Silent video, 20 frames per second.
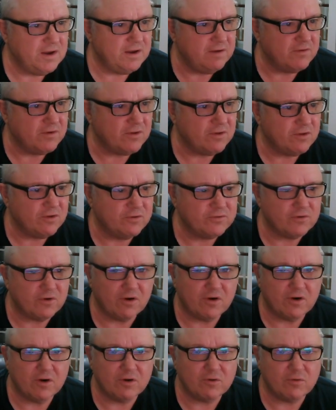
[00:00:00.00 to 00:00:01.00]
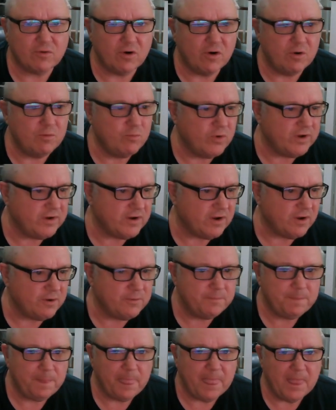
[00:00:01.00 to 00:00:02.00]
even close our Chrome
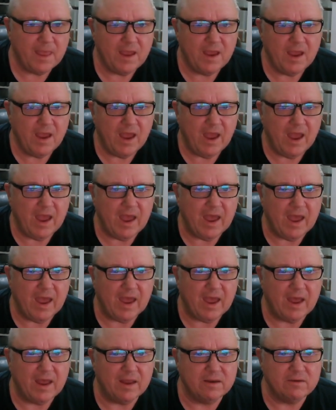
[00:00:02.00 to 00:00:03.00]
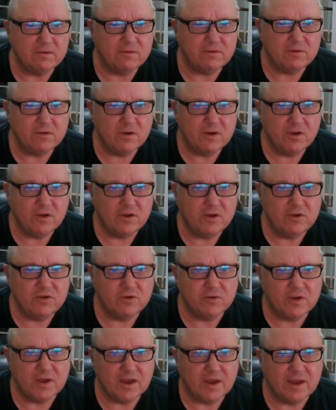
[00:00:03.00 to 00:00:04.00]
window. And
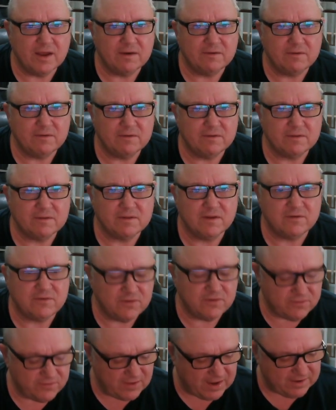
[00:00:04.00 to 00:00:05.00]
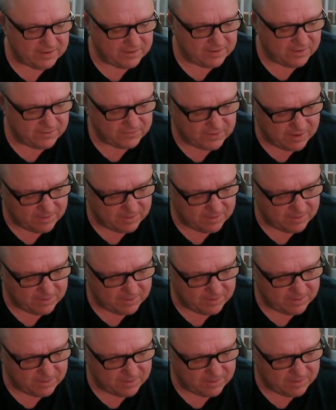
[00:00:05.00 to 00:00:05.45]
you can, this is that disk